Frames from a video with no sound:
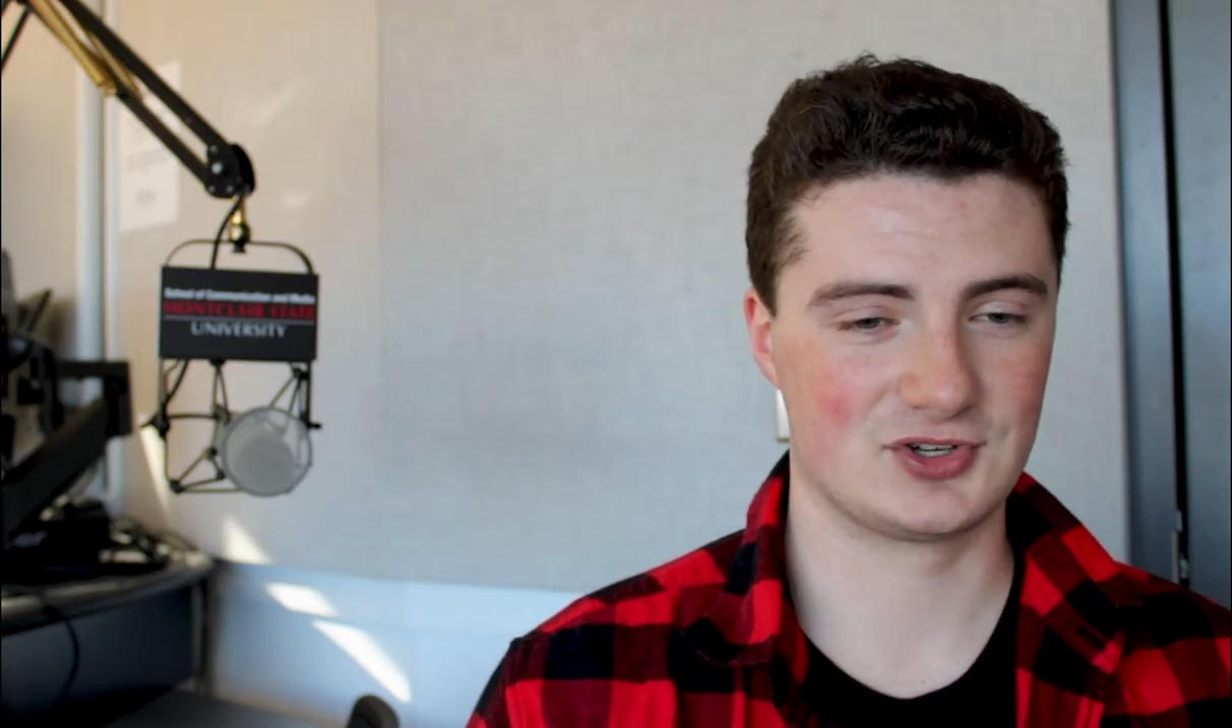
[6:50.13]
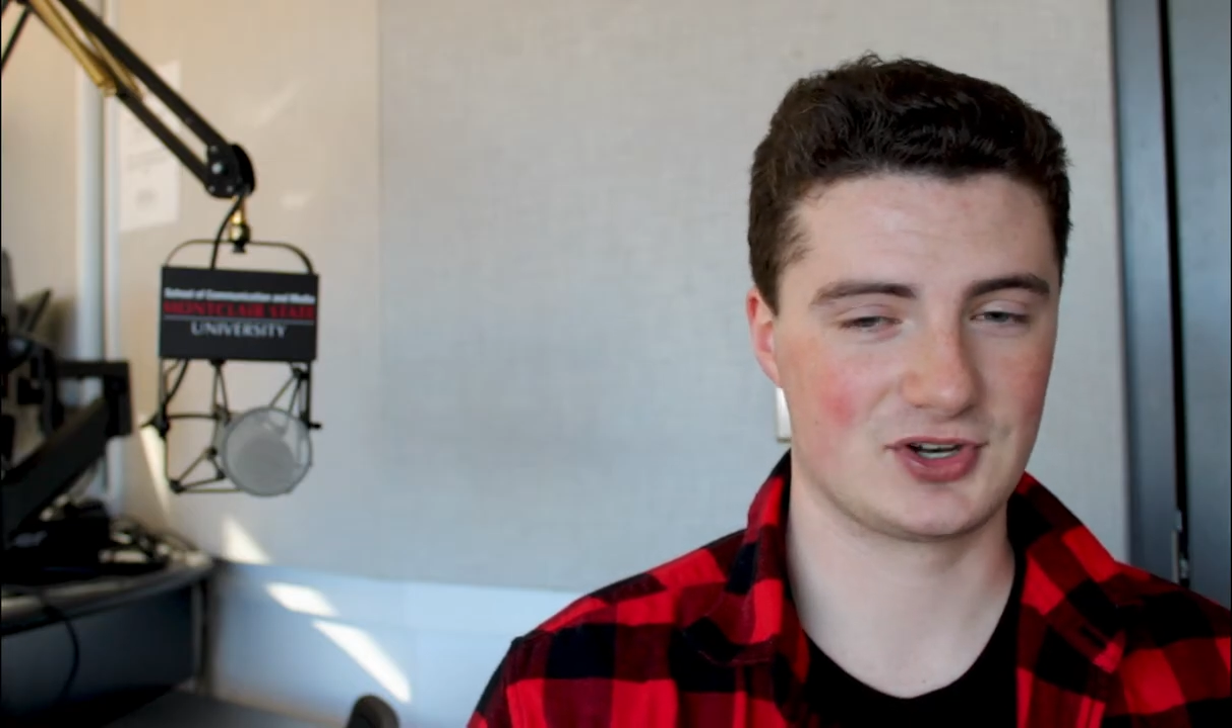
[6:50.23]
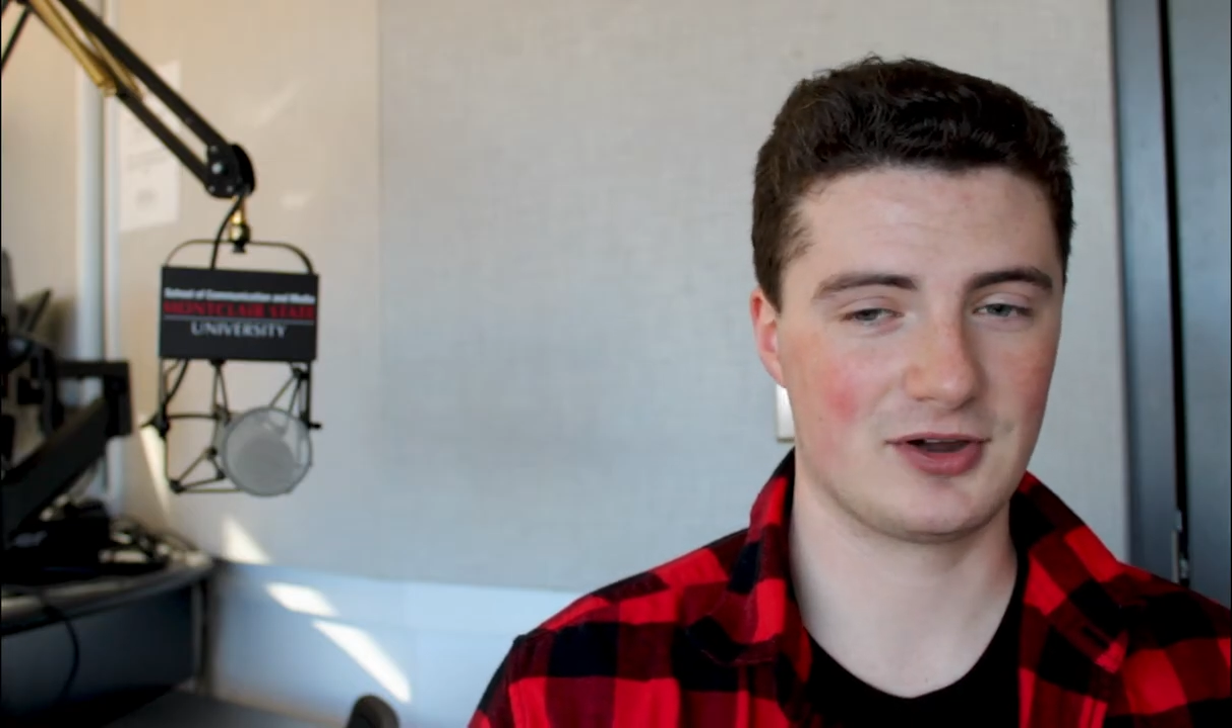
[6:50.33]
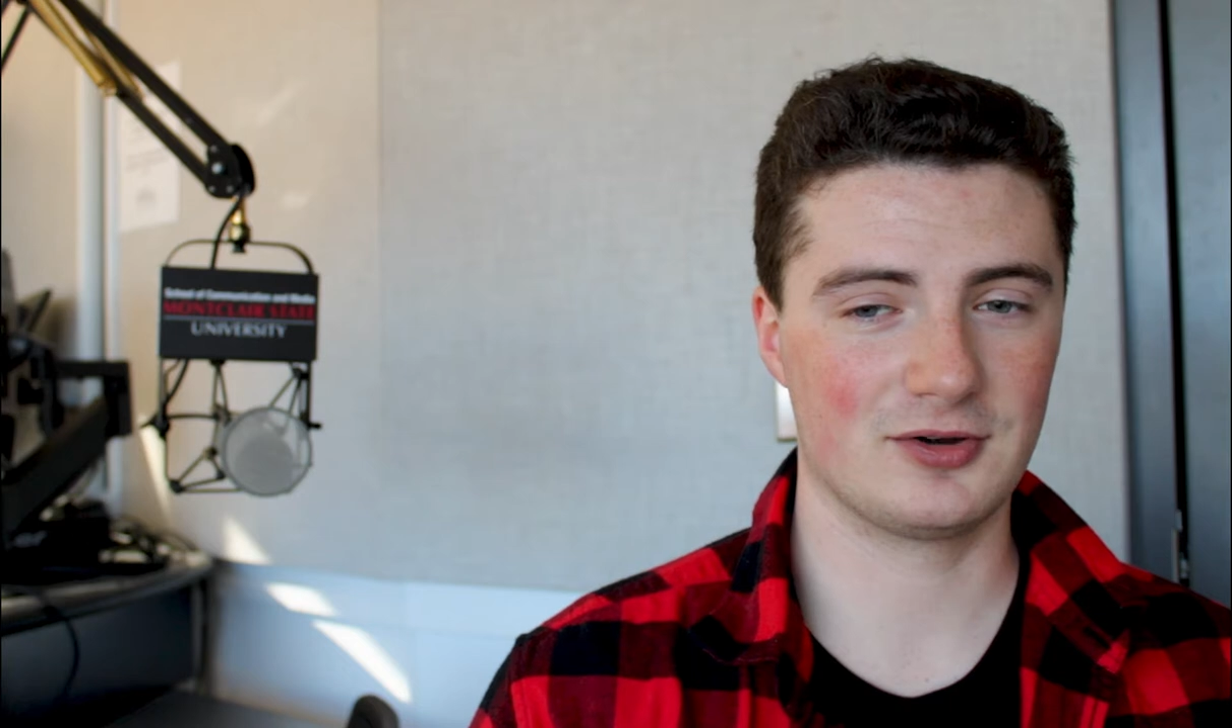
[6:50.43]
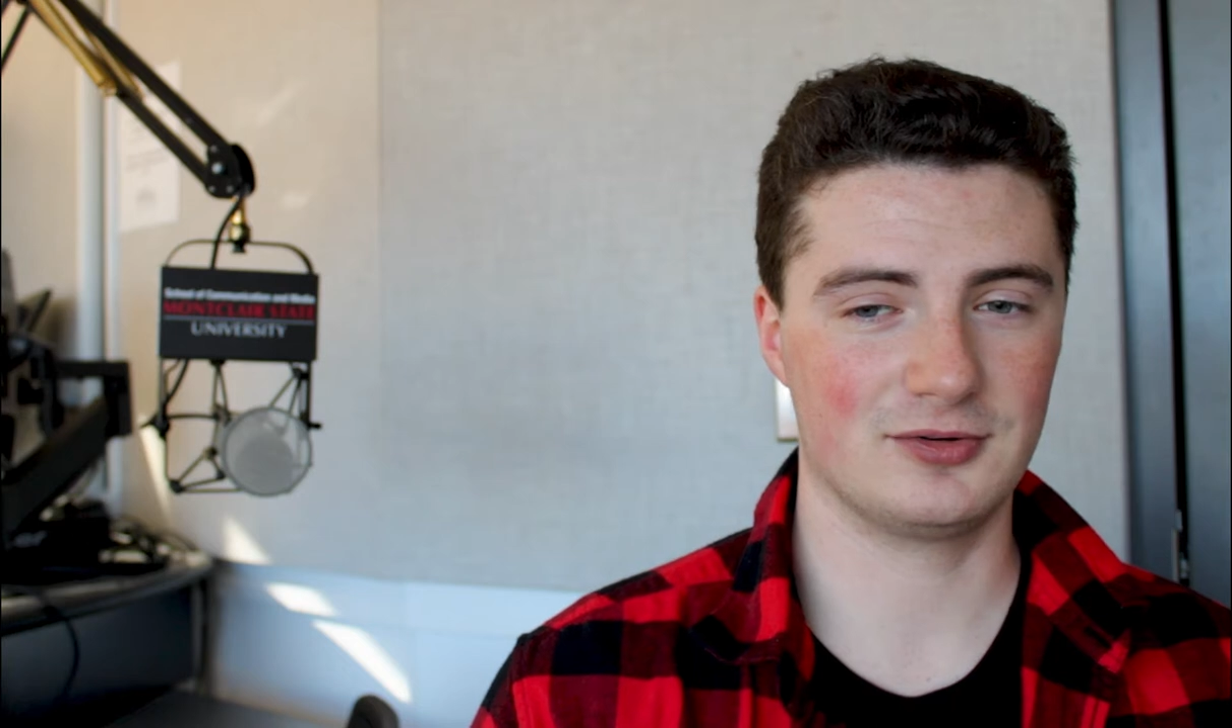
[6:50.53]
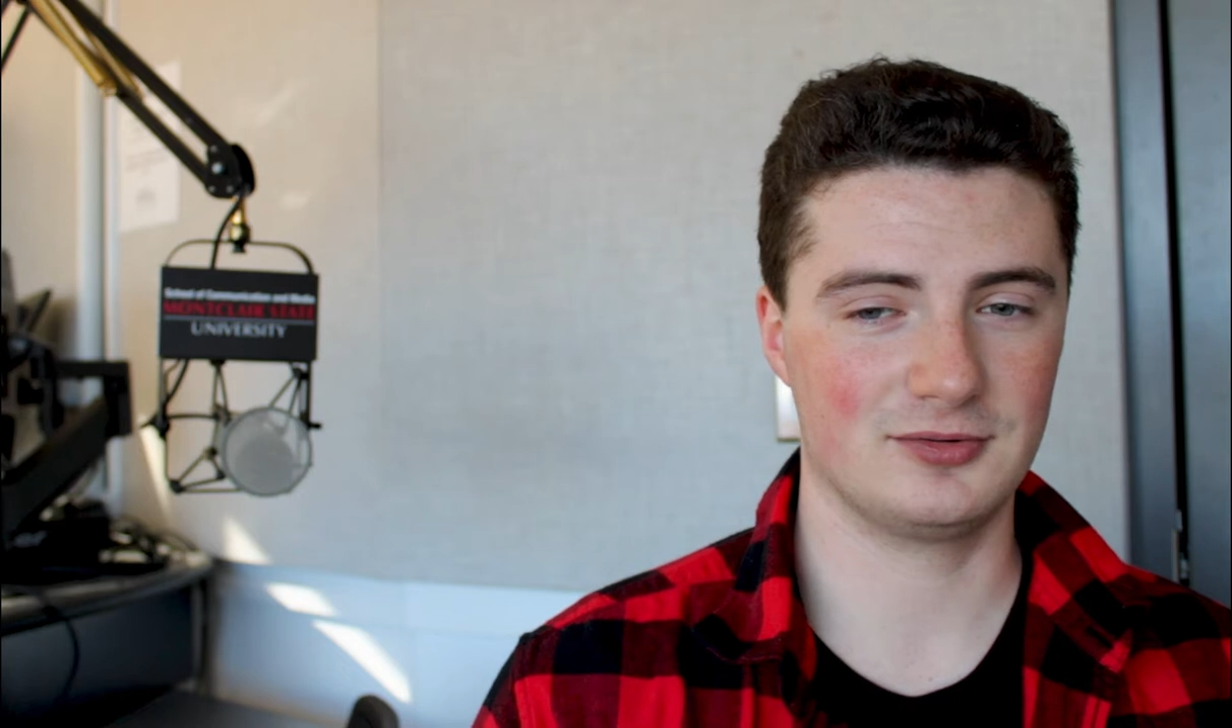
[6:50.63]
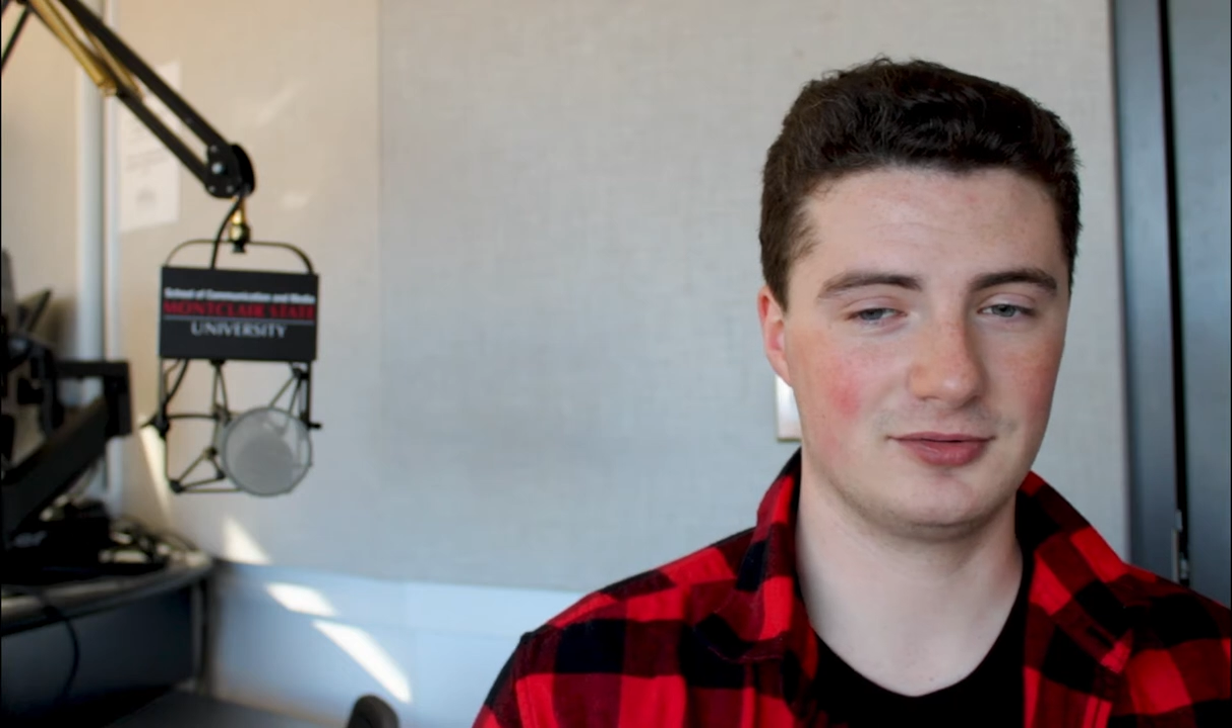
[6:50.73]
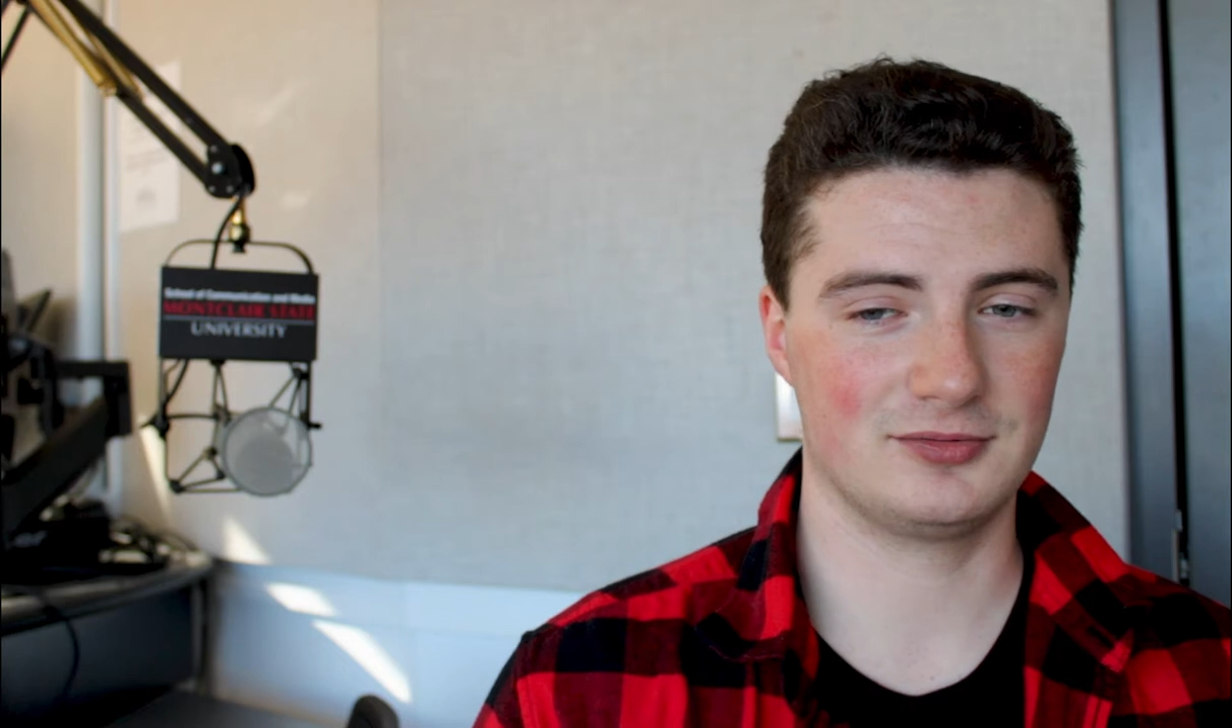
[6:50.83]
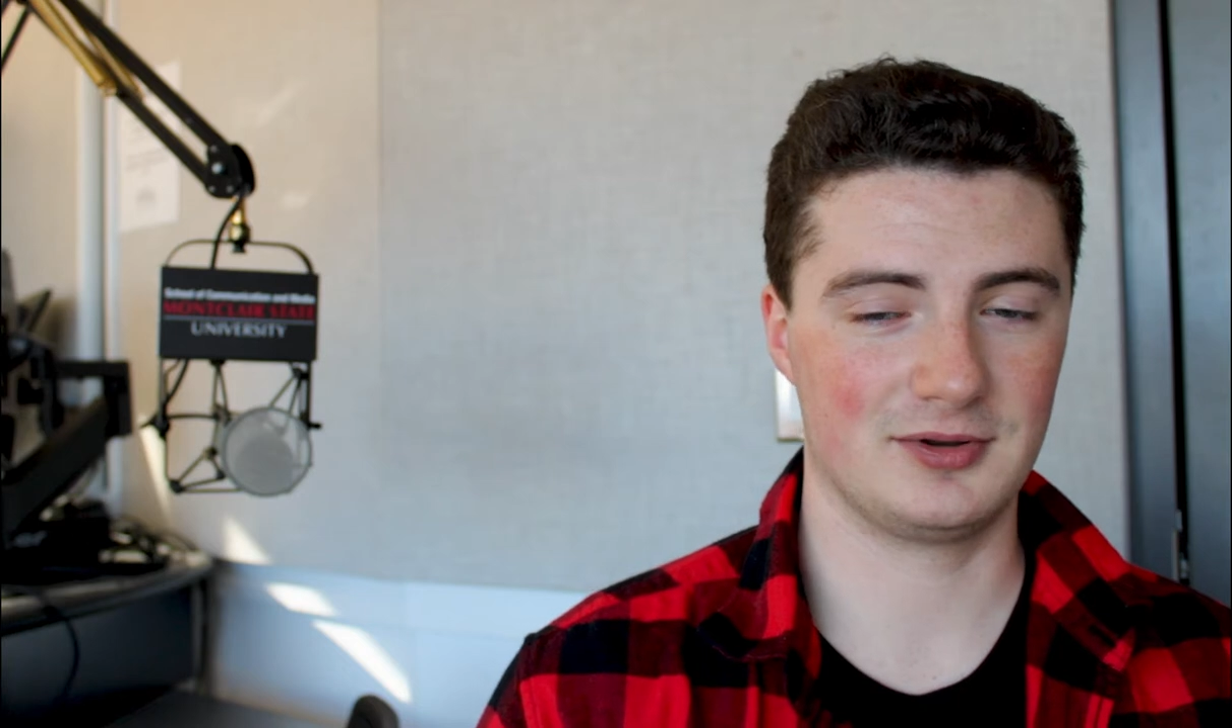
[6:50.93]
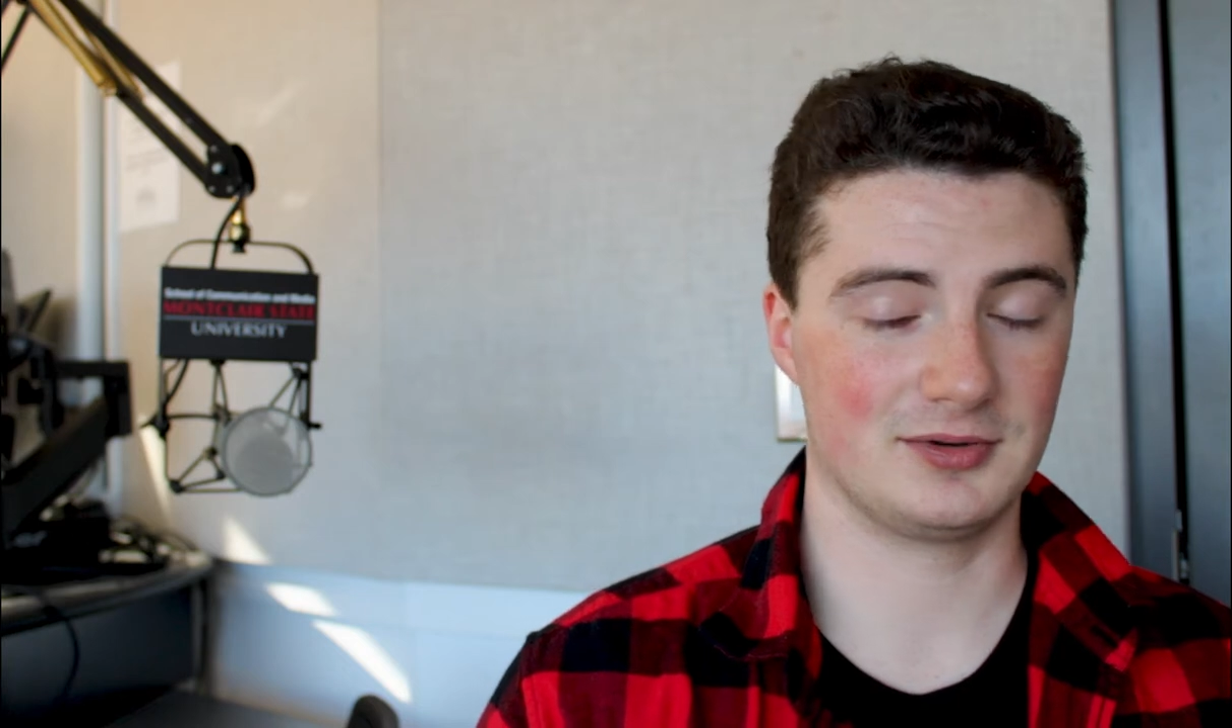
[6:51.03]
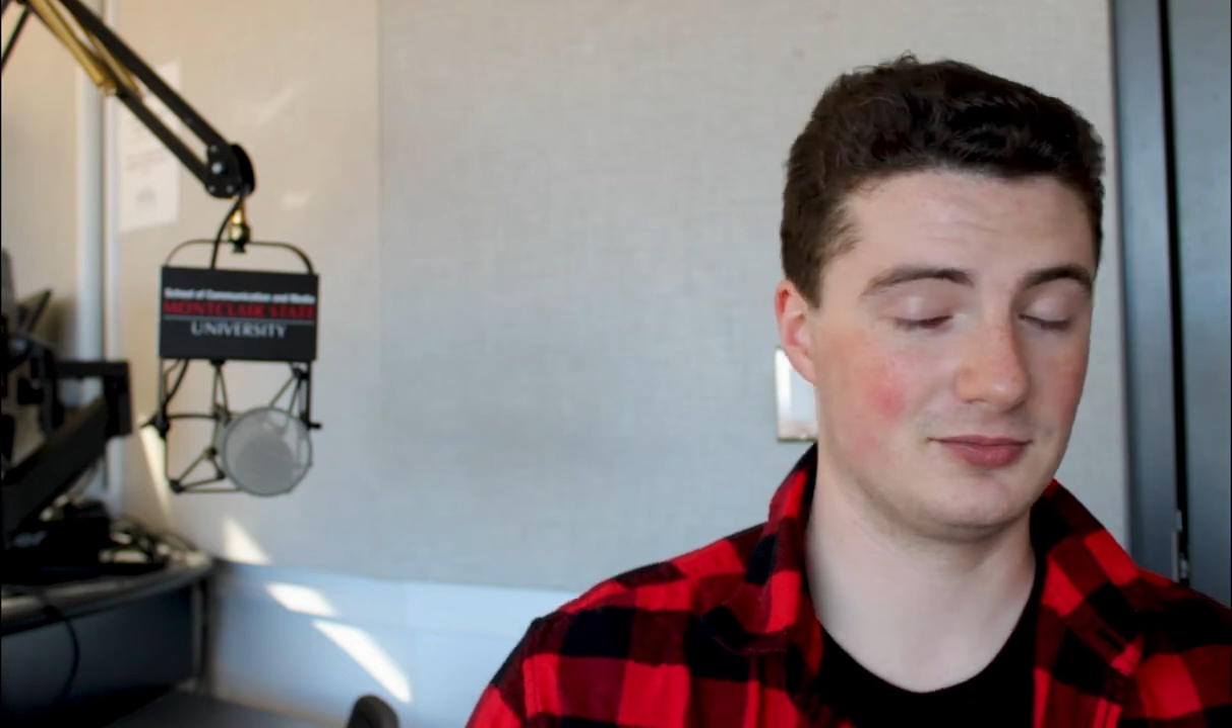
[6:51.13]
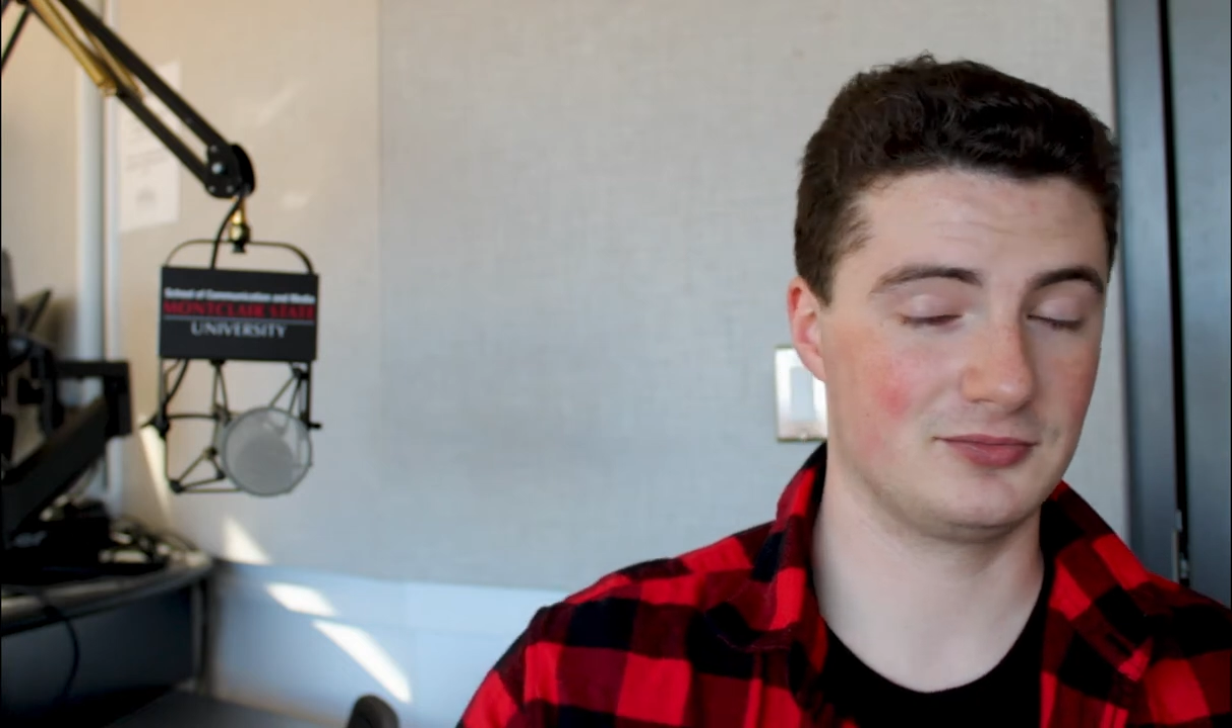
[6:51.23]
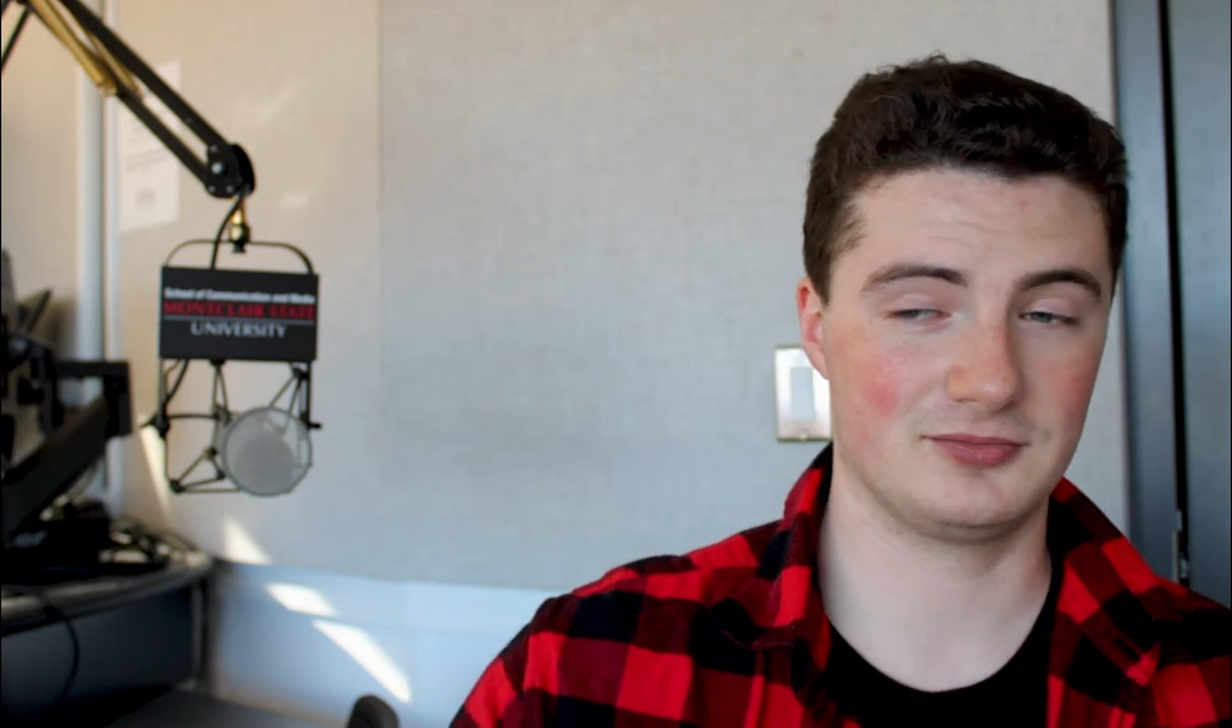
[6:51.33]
show, we